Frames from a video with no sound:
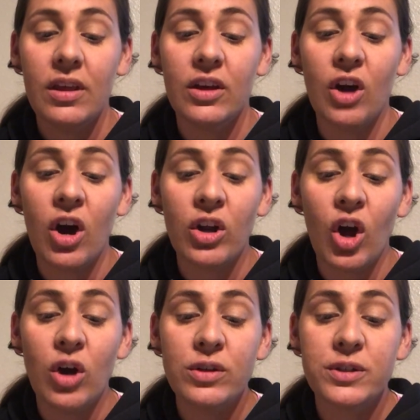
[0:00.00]
God
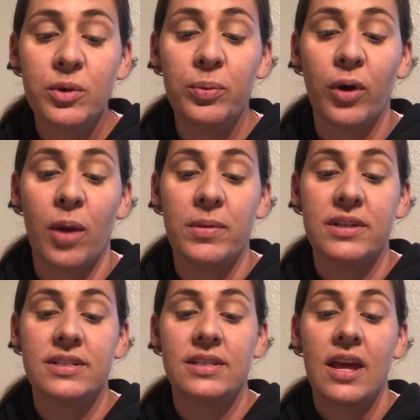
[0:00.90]
also
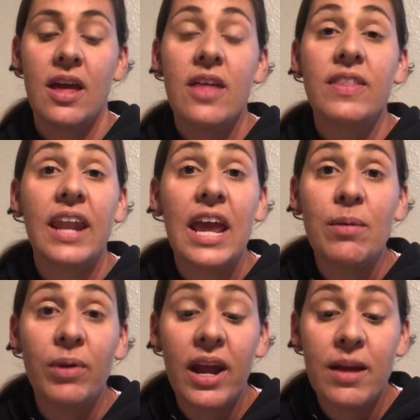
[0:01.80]
promised that
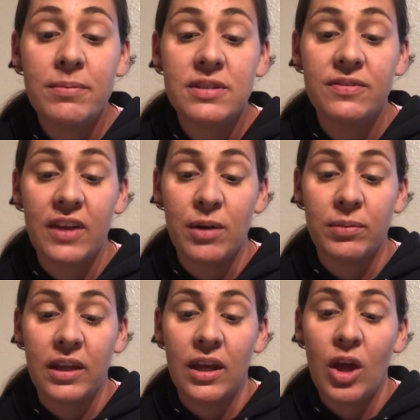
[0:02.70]
Abraham's
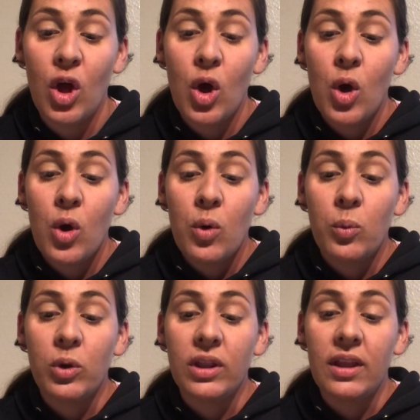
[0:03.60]
family
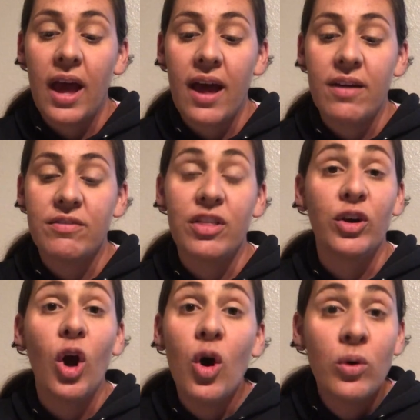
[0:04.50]
would have
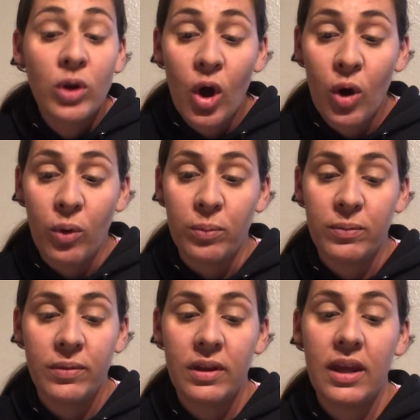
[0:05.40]
their own
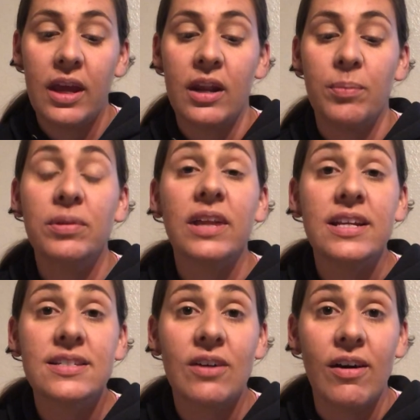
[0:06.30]
home in a
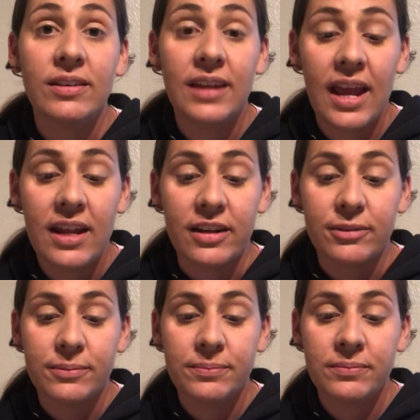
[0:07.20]
place called
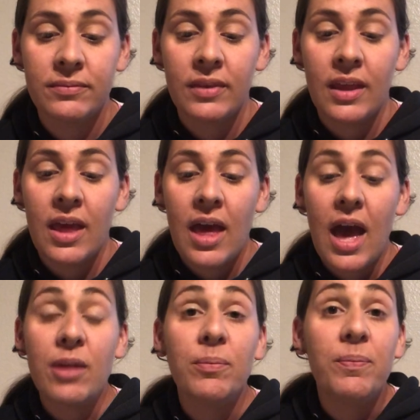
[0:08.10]
Canaan.
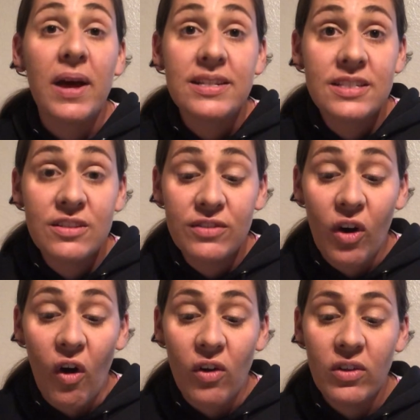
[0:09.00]
And best of
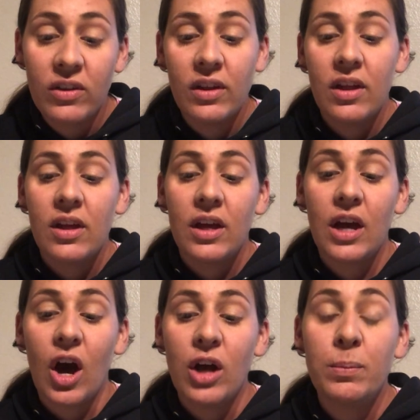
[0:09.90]
all,
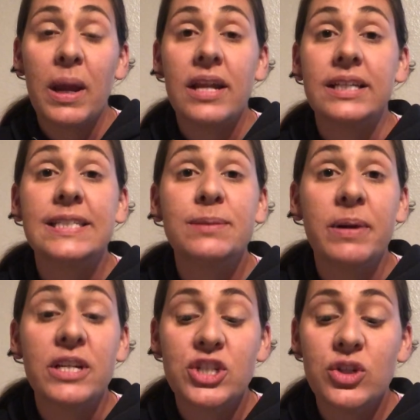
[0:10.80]
God made a
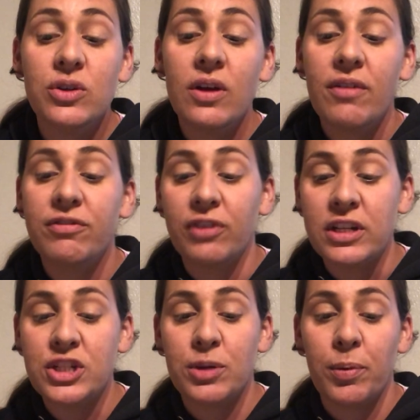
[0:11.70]
special
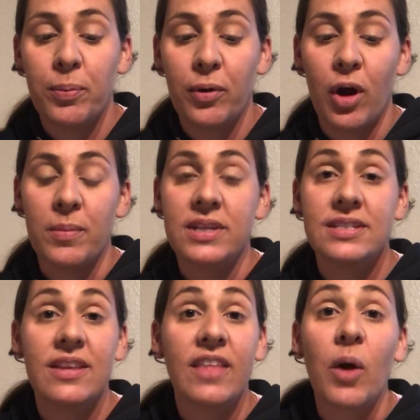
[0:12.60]
friendship
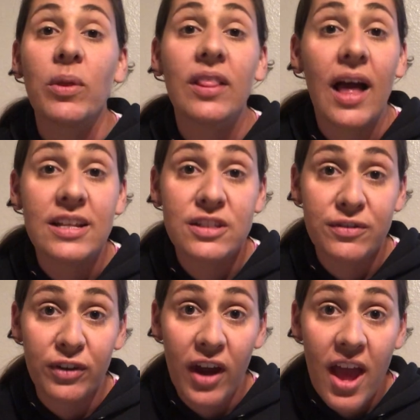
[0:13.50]
promise that would last
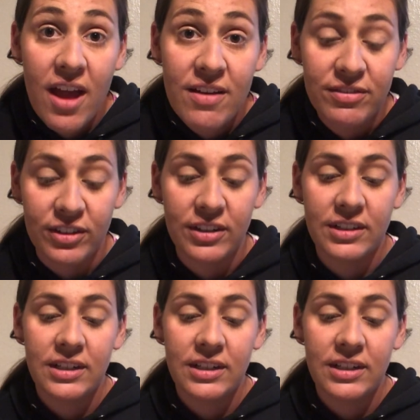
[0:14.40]
forever.